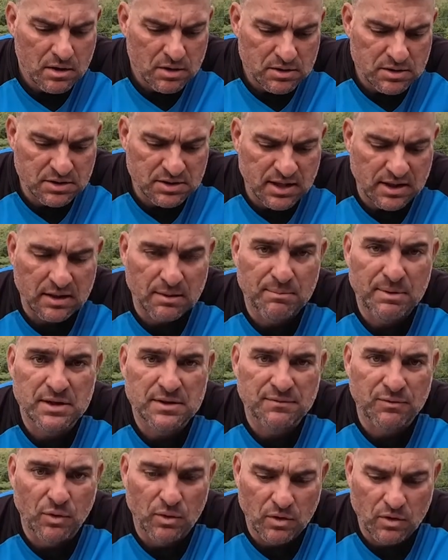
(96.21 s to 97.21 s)
Just get the
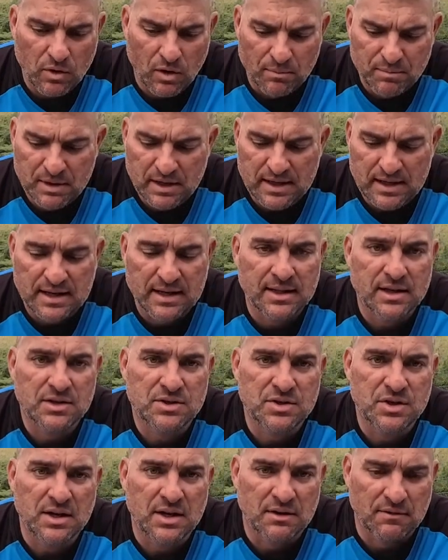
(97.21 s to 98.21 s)
best fluorocarbon leader that
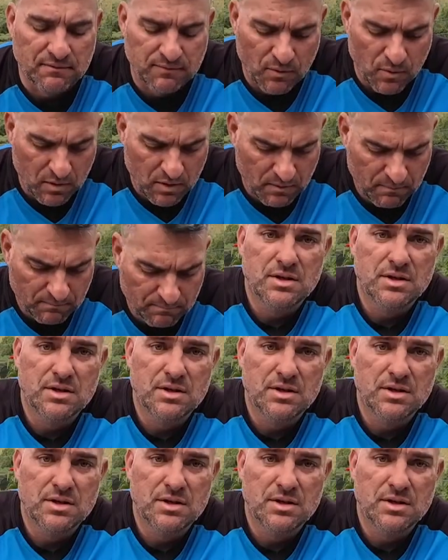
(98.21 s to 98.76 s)
you can afford.